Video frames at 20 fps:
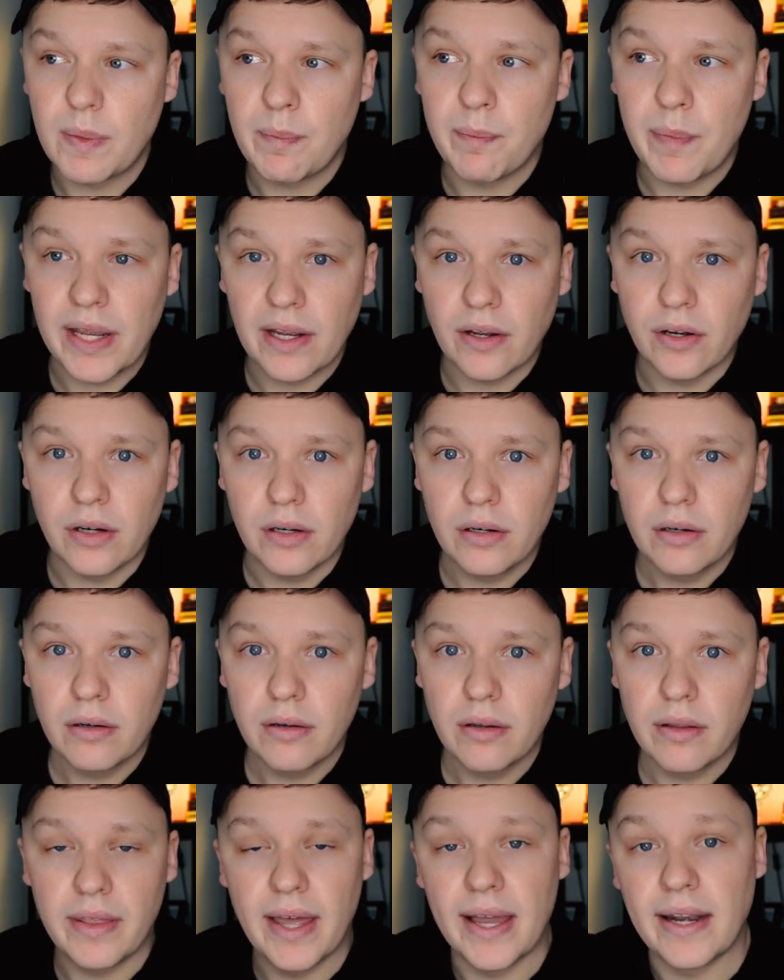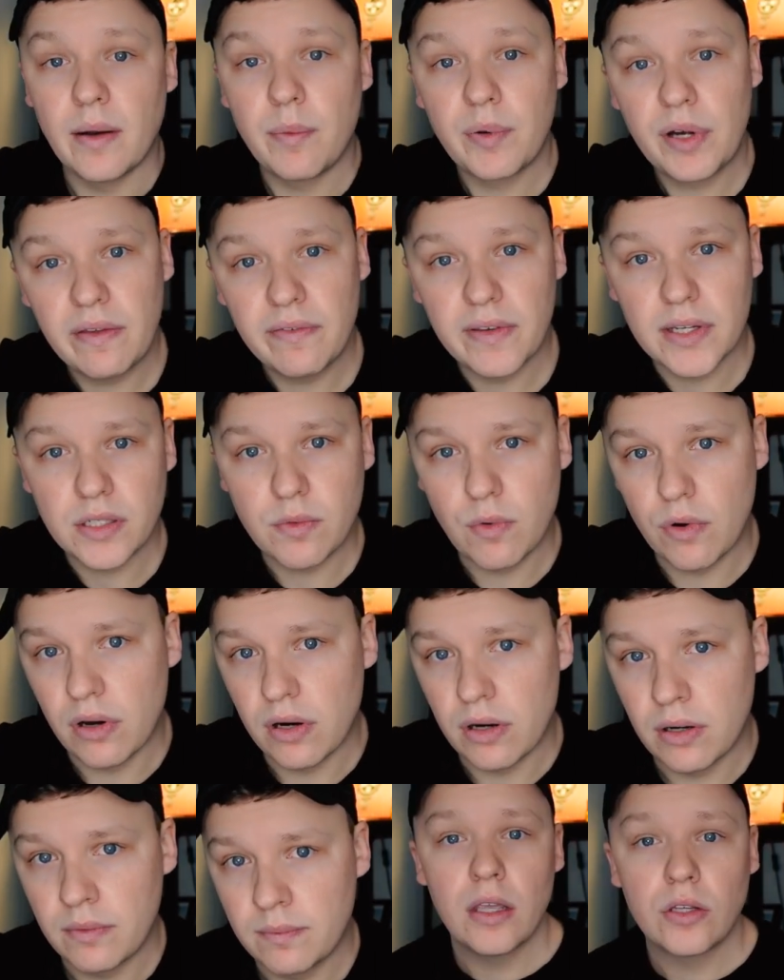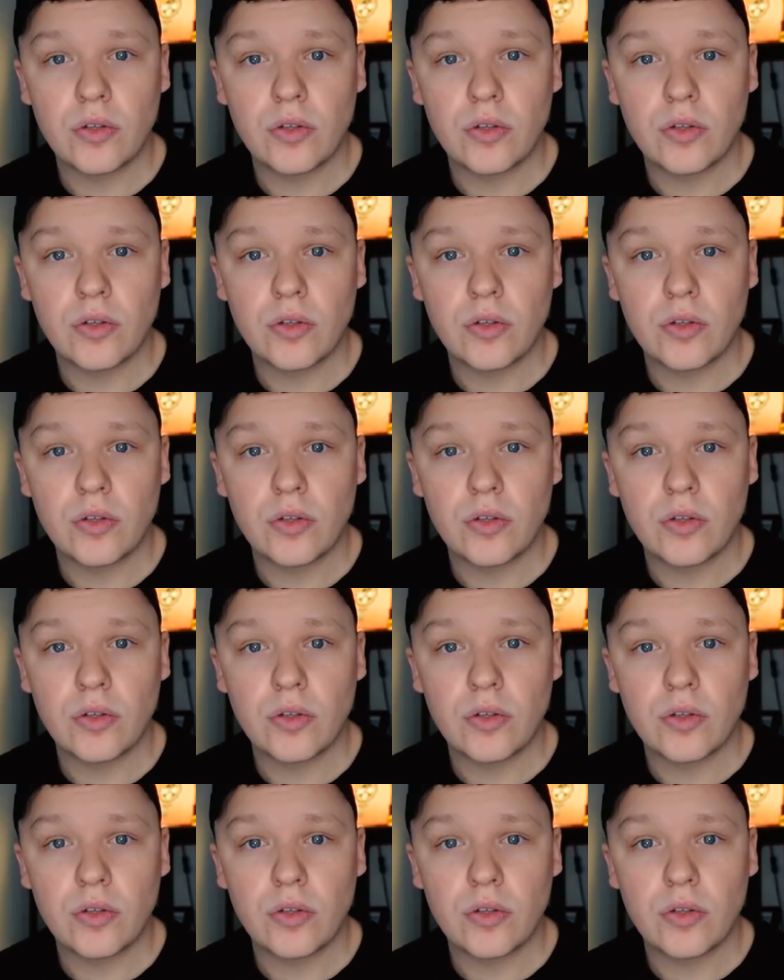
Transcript: be bigger than the previous quarter.